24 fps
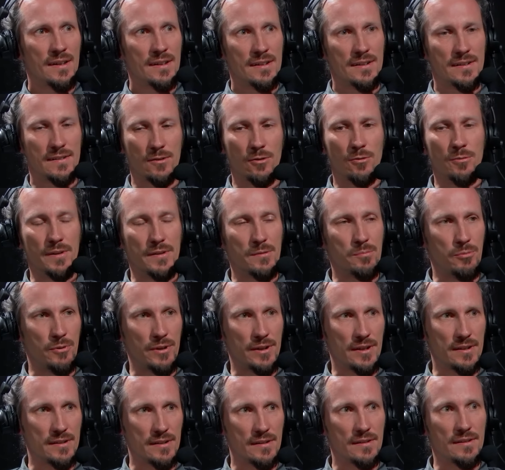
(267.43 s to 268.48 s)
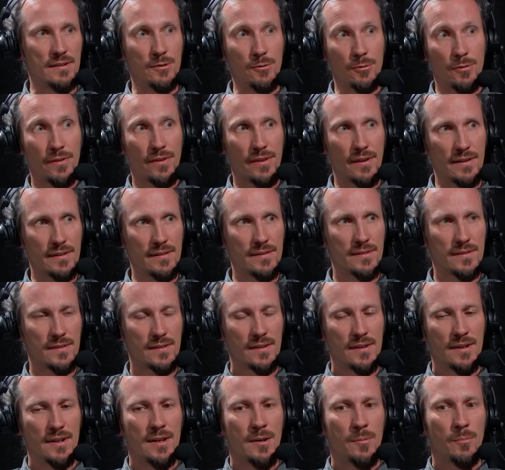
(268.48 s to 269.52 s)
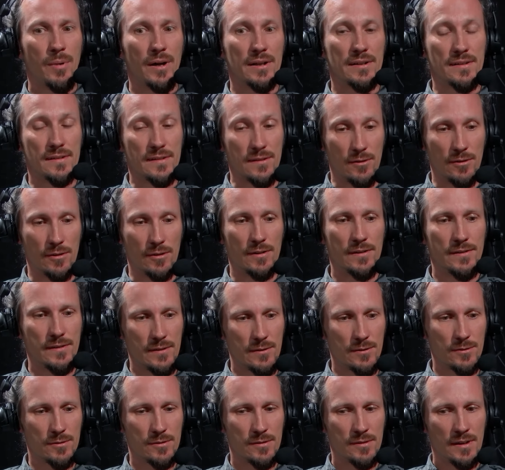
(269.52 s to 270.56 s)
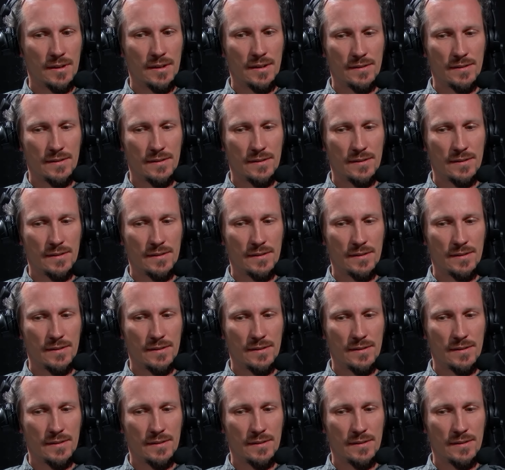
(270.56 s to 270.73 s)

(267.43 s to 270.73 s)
It's always bringing in new things. But it's also,